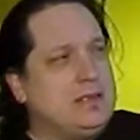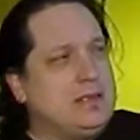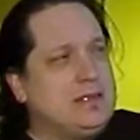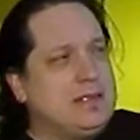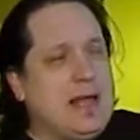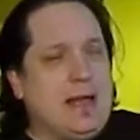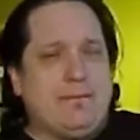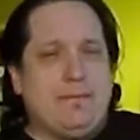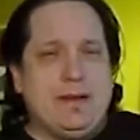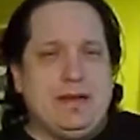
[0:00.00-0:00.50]

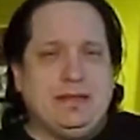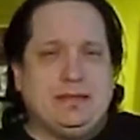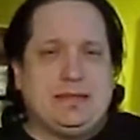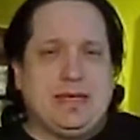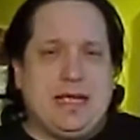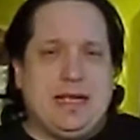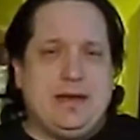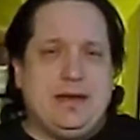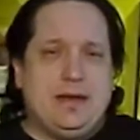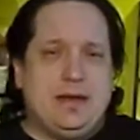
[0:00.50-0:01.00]
That being
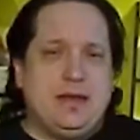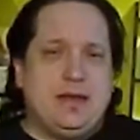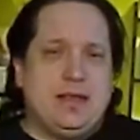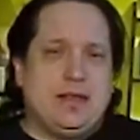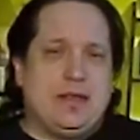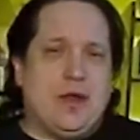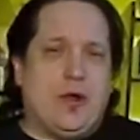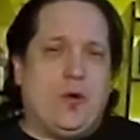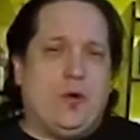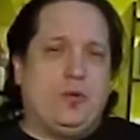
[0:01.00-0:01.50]
said,
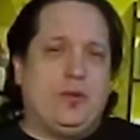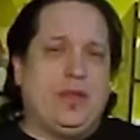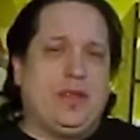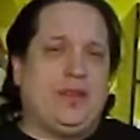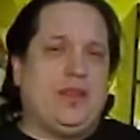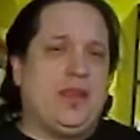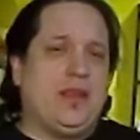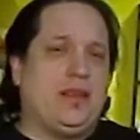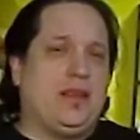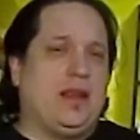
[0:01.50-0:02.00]
the only
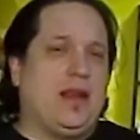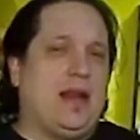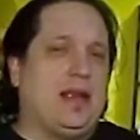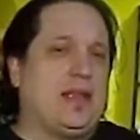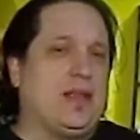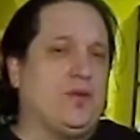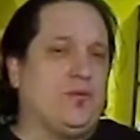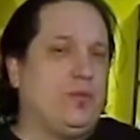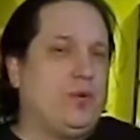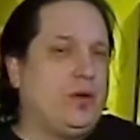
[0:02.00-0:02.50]
thing that I
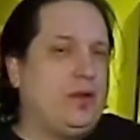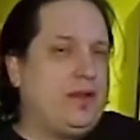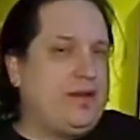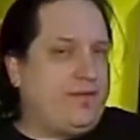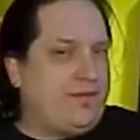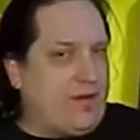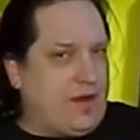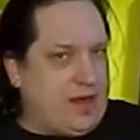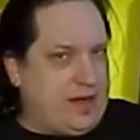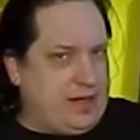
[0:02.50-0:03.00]
can really
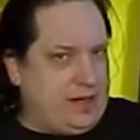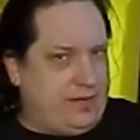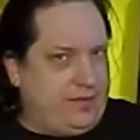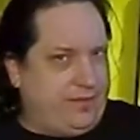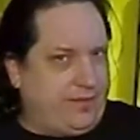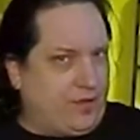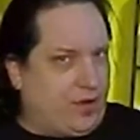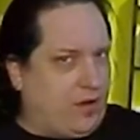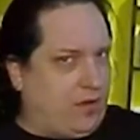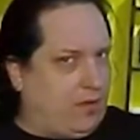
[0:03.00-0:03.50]
find
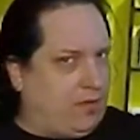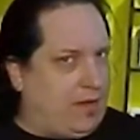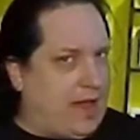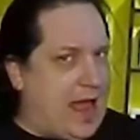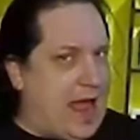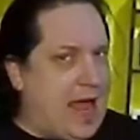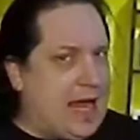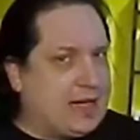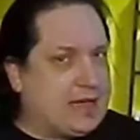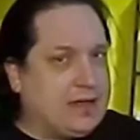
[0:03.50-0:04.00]
for a
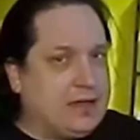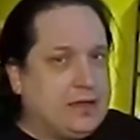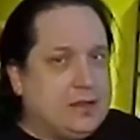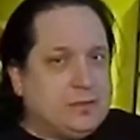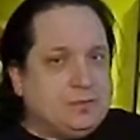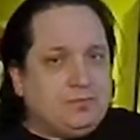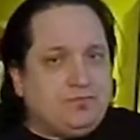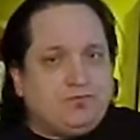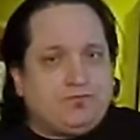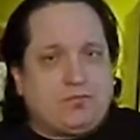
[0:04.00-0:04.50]
lack
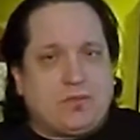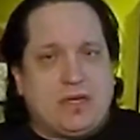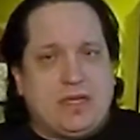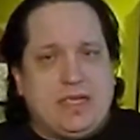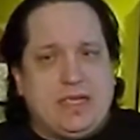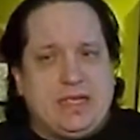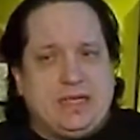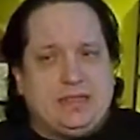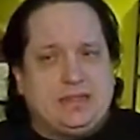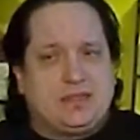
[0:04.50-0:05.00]

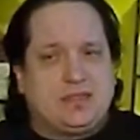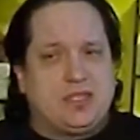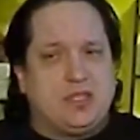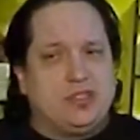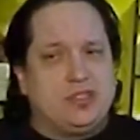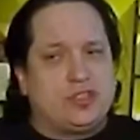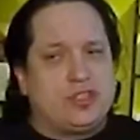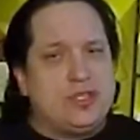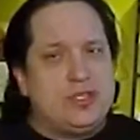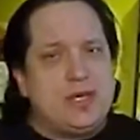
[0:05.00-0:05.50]
is
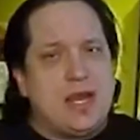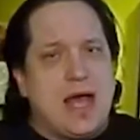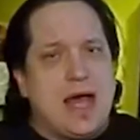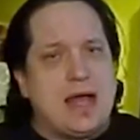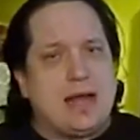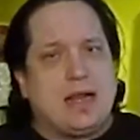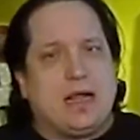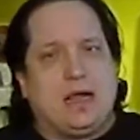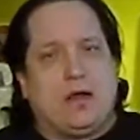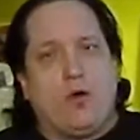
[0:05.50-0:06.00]
there's
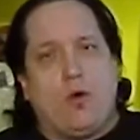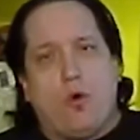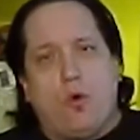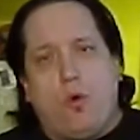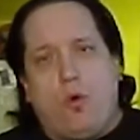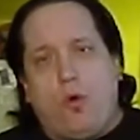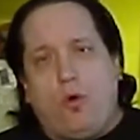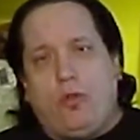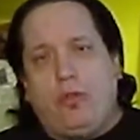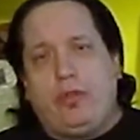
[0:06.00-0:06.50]
not a
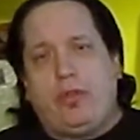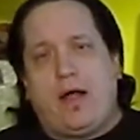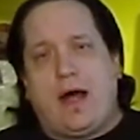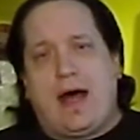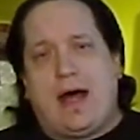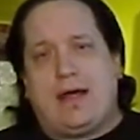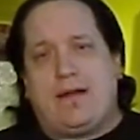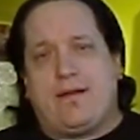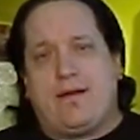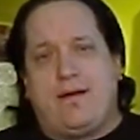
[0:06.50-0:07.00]
whole
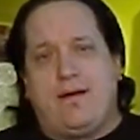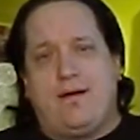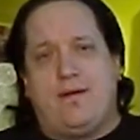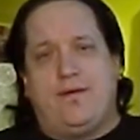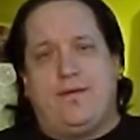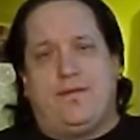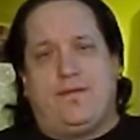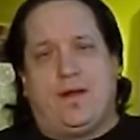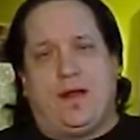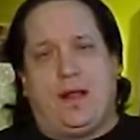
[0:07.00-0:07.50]
lot
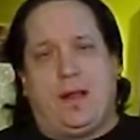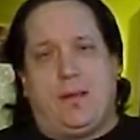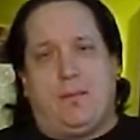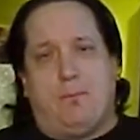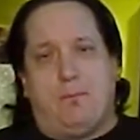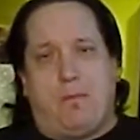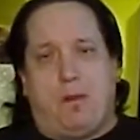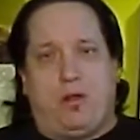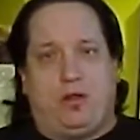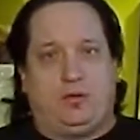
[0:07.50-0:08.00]

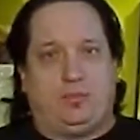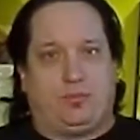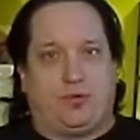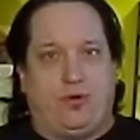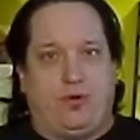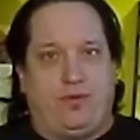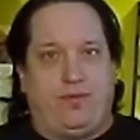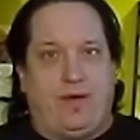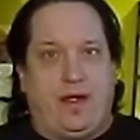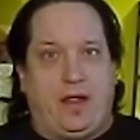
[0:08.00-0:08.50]
of malt
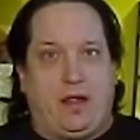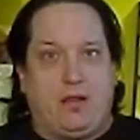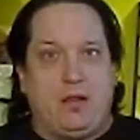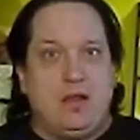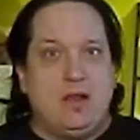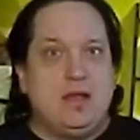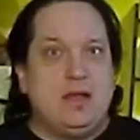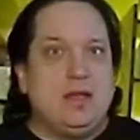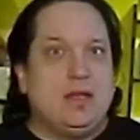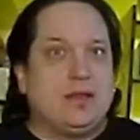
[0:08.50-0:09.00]
profile.
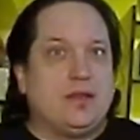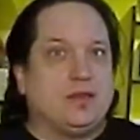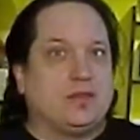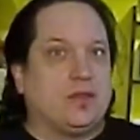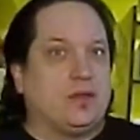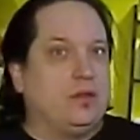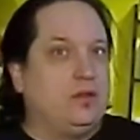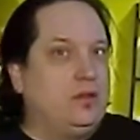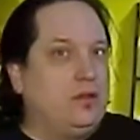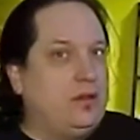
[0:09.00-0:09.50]
There's
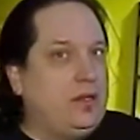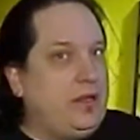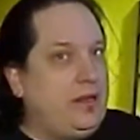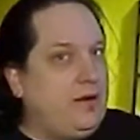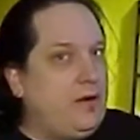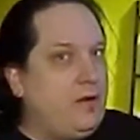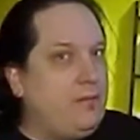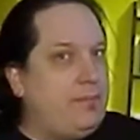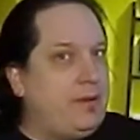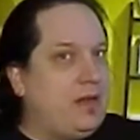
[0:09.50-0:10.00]
a
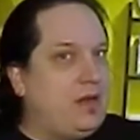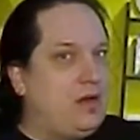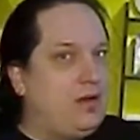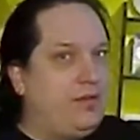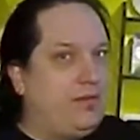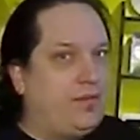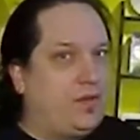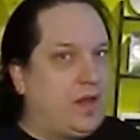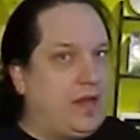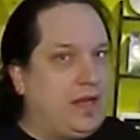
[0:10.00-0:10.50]
little bit
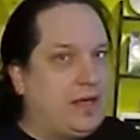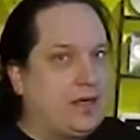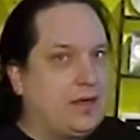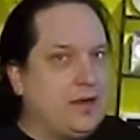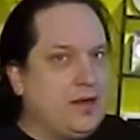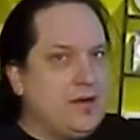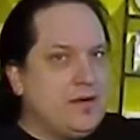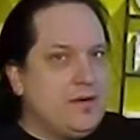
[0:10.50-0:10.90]
of like